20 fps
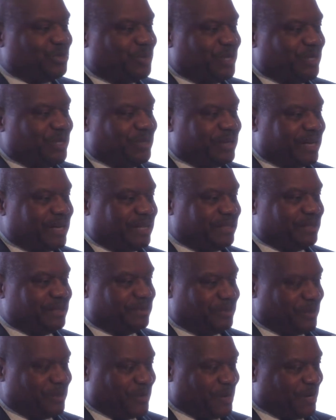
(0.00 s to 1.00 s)
when you get an
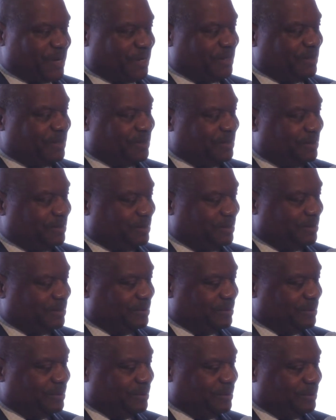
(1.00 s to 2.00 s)
award,
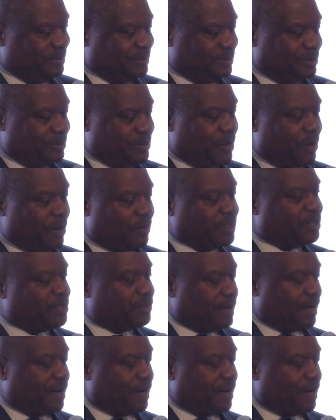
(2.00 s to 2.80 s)
you always,